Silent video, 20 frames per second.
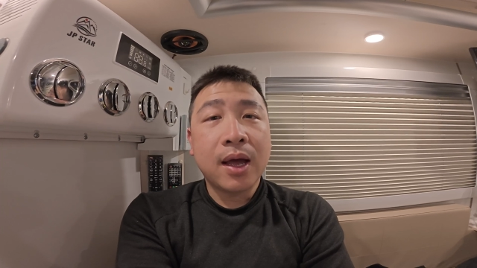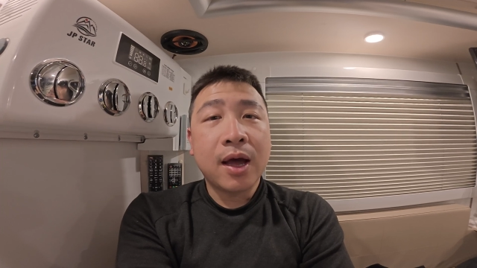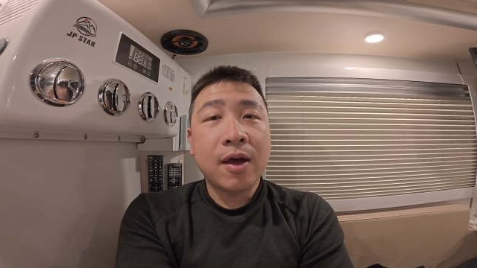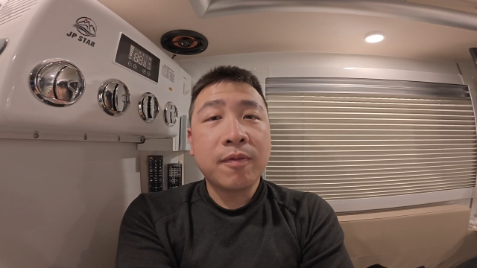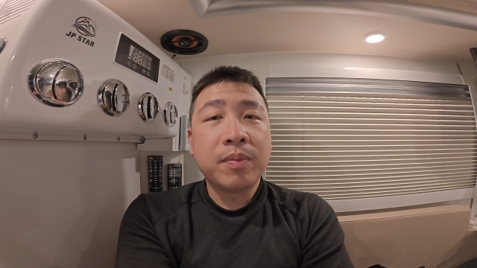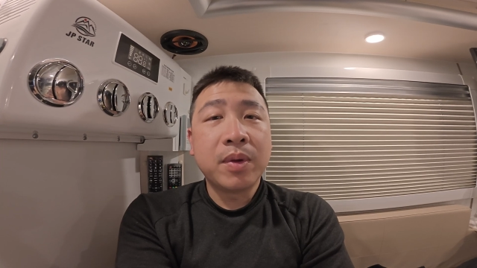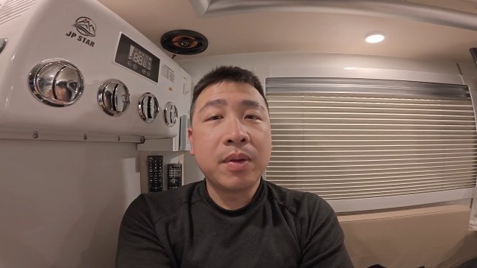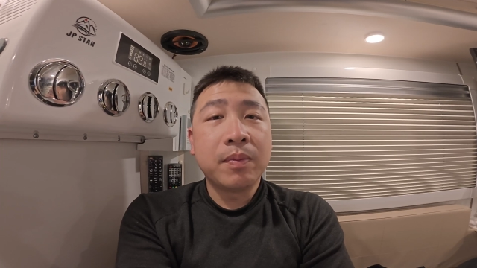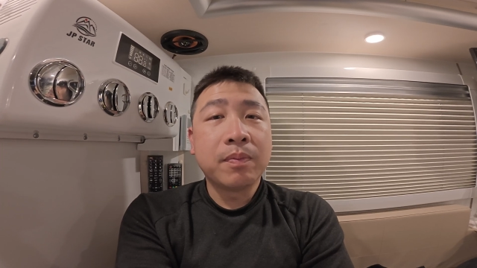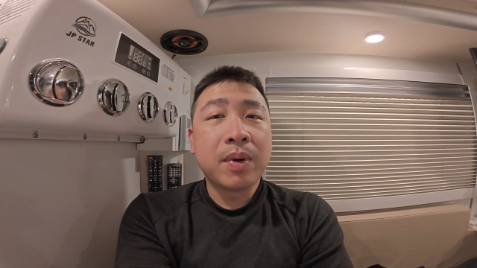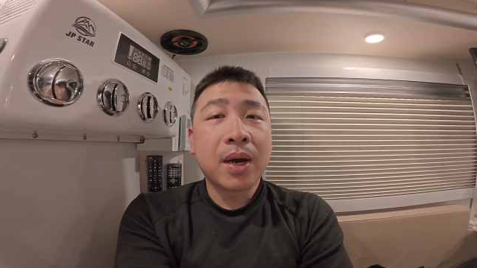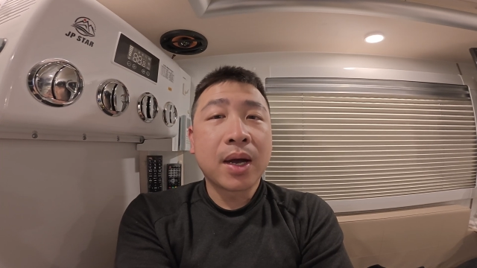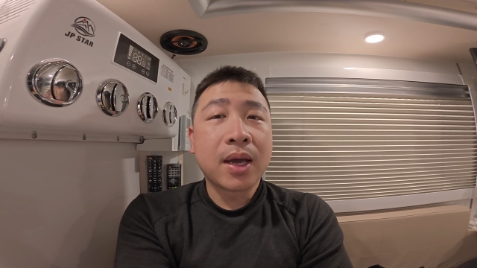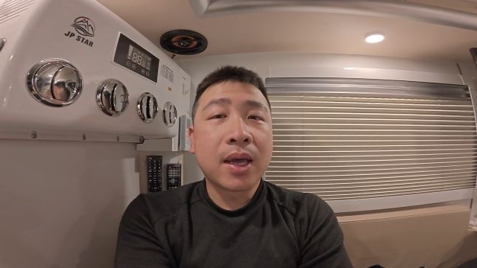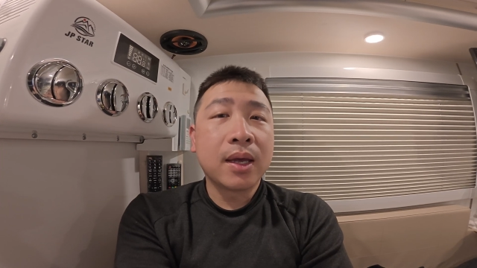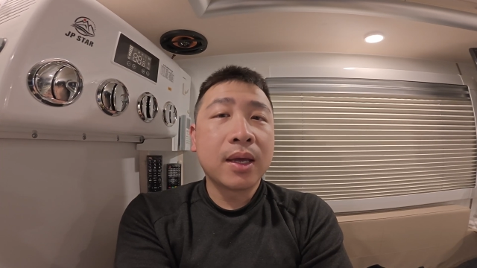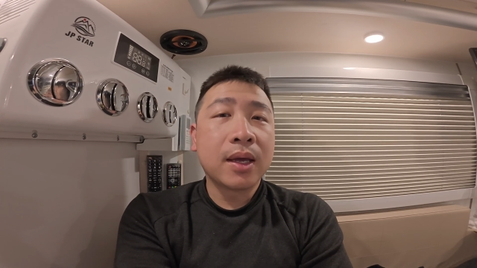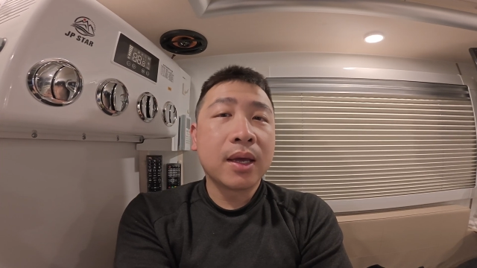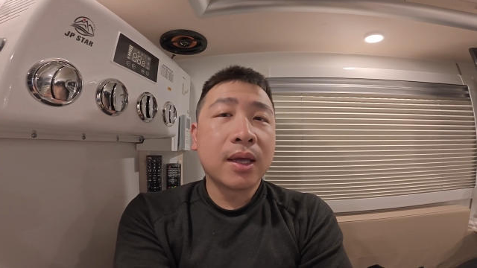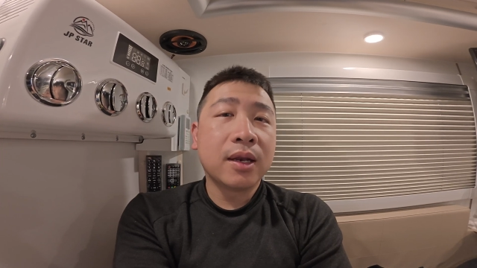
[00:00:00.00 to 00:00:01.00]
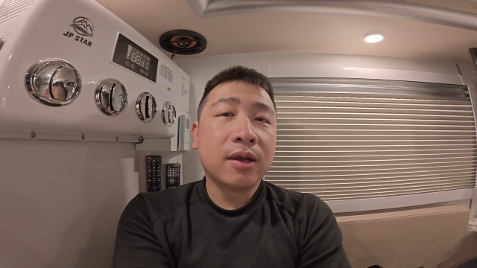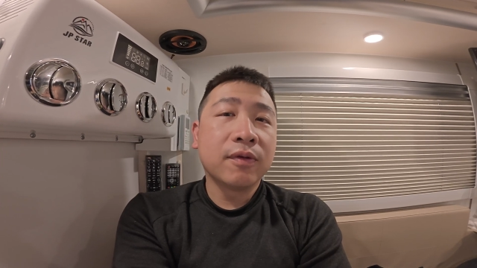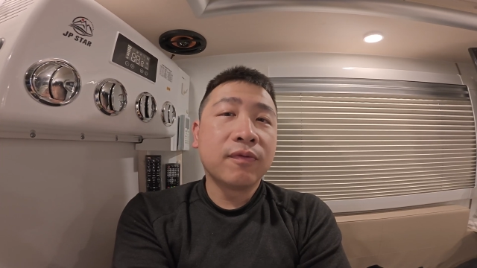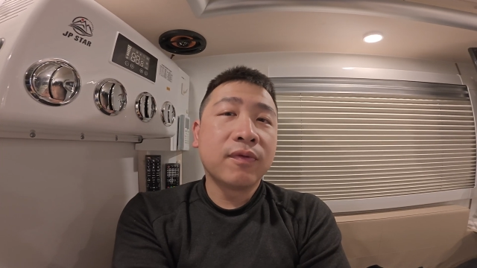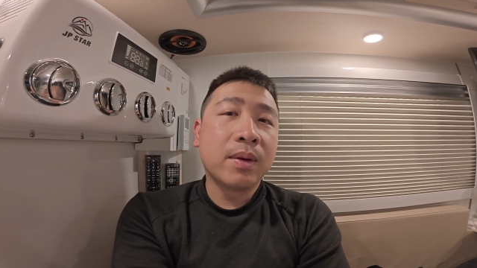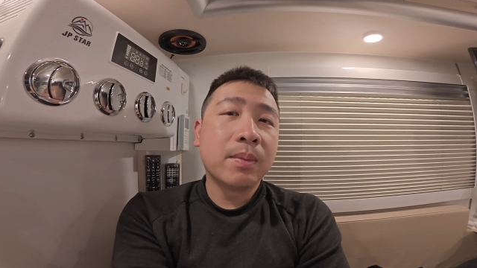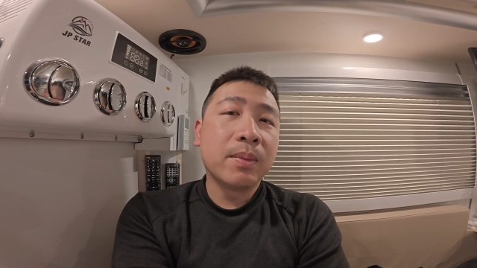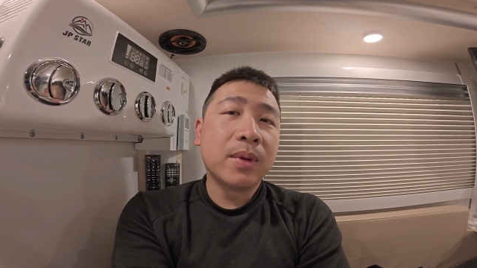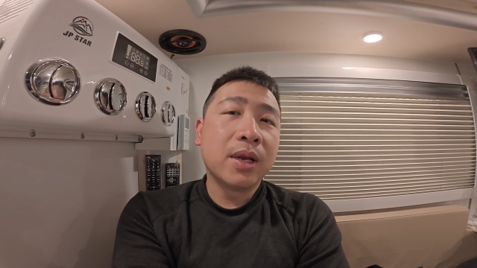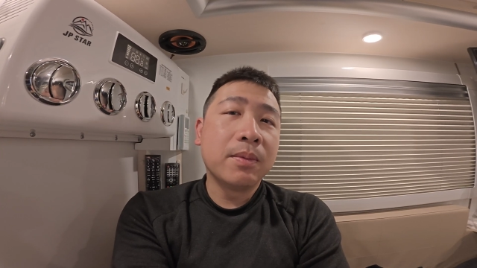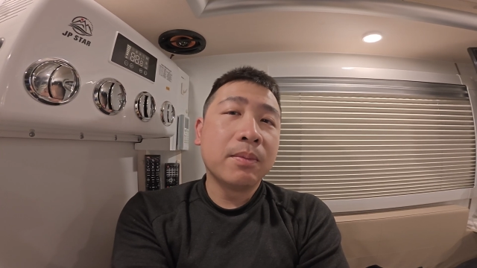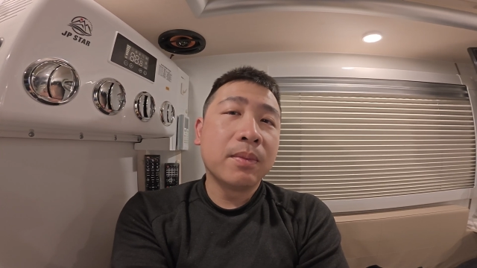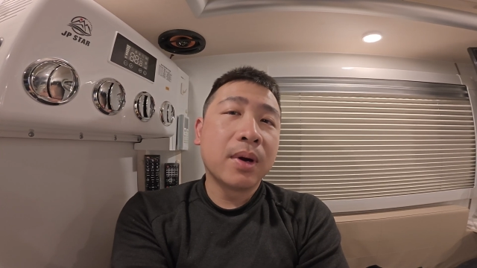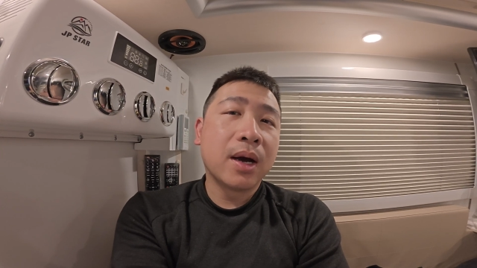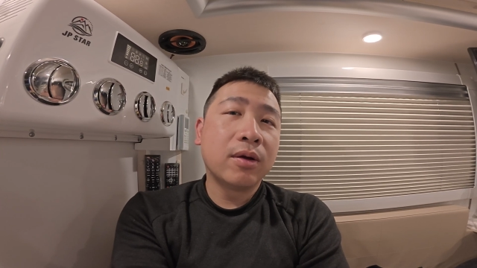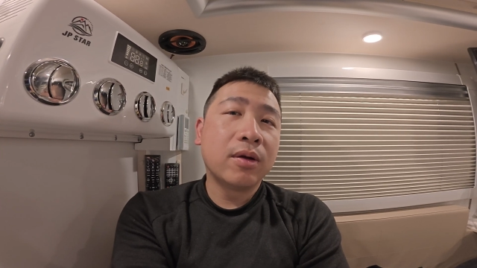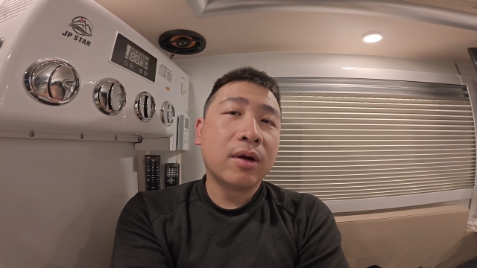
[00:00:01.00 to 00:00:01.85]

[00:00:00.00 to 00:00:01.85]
I've been parking at the family mart.